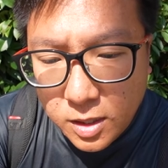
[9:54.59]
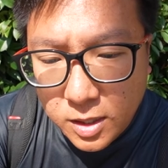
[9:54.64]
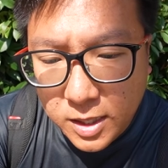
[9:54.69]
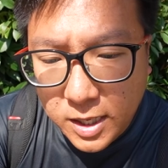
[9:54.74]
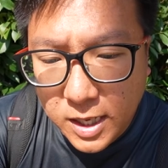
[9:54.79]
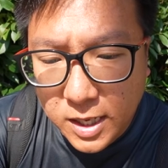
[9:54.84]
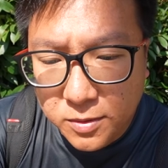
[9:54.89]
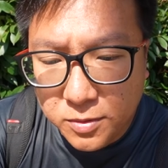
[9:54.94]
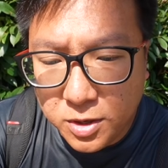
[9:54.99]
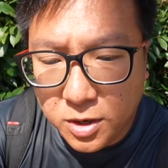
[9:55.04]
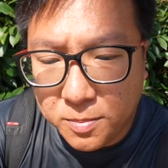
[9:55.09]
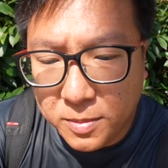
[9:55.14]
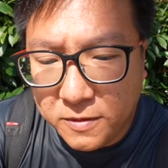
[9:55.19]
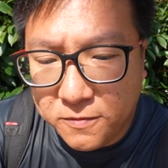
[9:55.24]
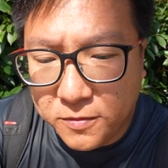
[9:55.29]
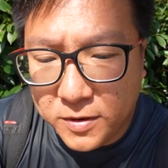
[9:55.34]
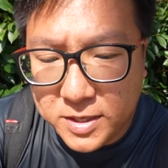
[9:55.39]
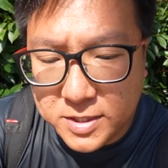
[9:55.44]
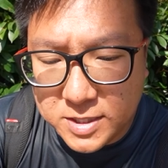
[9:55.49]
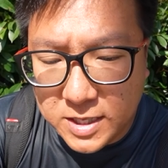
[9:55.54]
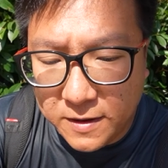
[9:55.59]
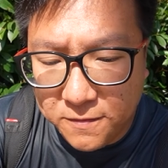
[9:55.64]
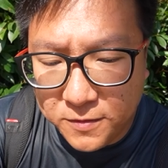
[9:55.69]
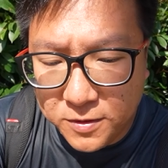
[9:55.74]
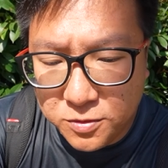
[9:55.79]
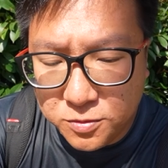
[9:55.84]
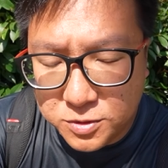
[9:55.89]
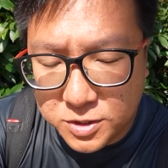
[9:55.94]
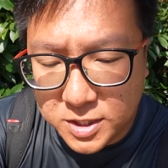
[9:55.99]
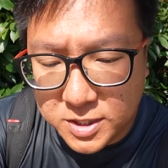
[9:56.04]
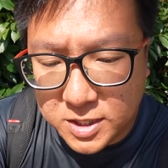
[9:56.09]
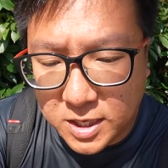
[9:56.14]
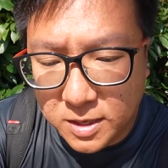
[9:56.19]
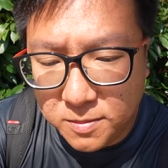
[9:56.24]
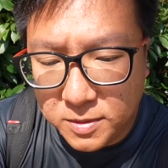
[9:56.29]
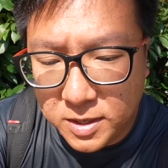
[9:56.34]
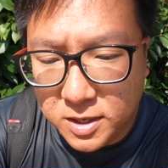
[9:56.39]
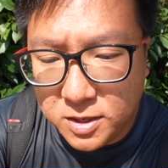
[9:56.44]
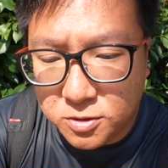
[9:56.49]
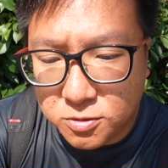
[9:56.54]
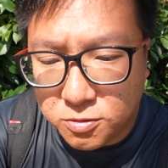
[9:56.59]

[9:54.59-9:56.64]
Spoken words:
Okay, we got my friend Stefan who just came in,